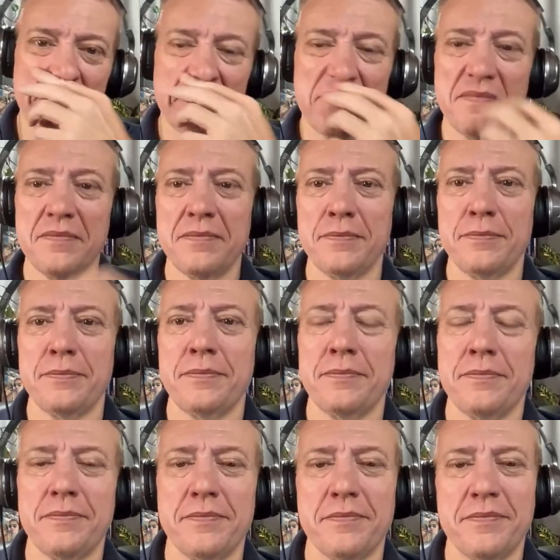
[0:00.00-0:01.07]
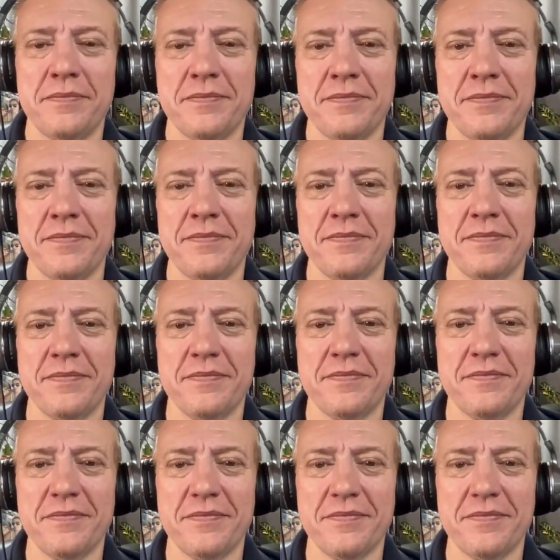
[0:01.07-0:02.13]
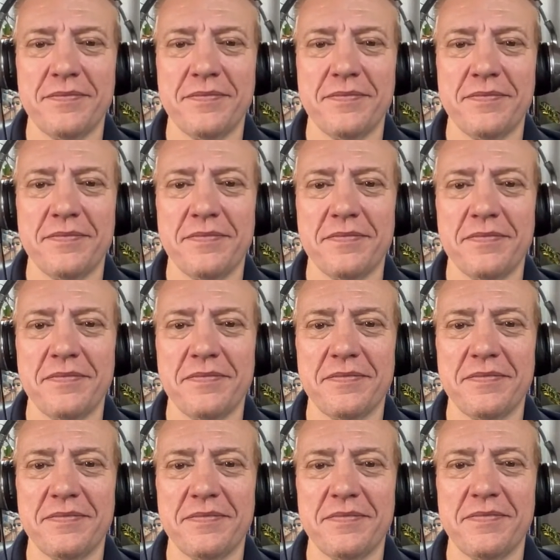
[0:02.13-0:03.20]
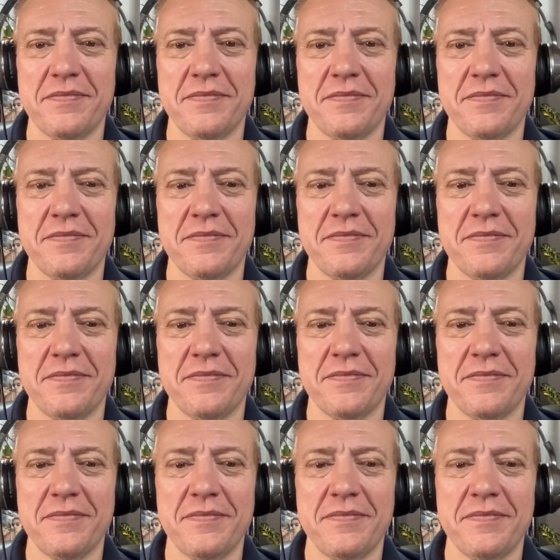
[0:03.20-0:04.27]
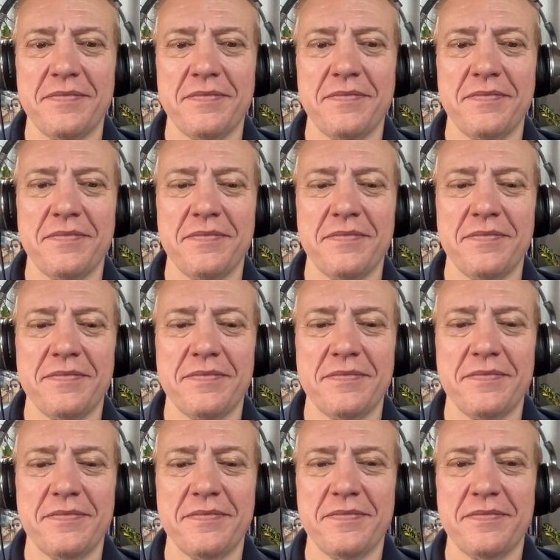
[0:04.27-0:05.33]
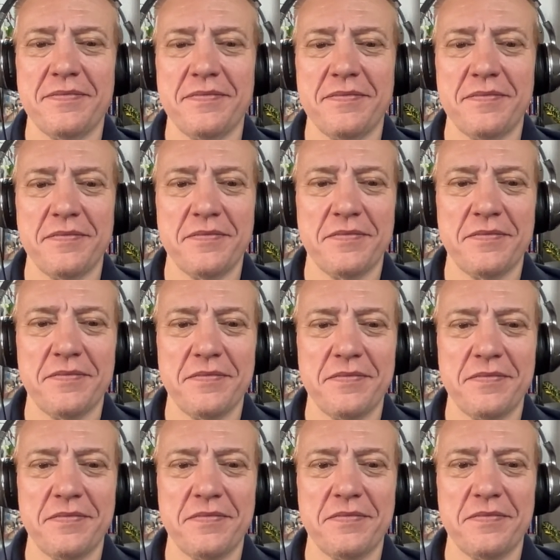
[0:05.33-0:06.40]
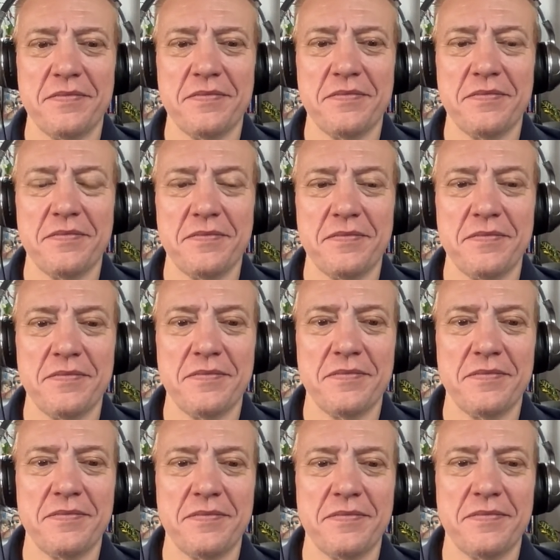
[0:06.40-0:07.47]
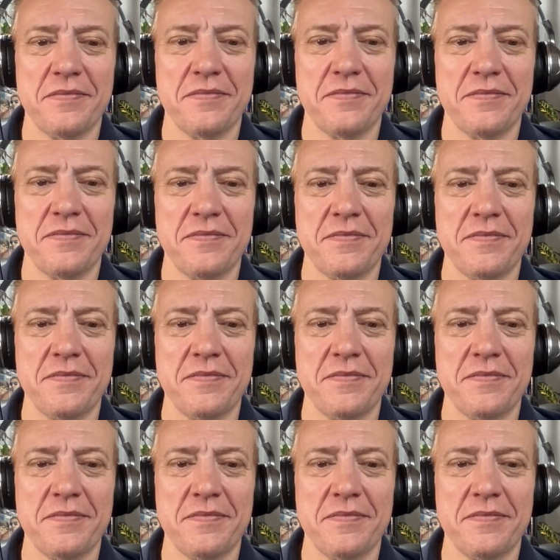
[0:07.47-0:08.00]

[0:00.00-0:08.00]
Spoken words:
The person shown says nothing.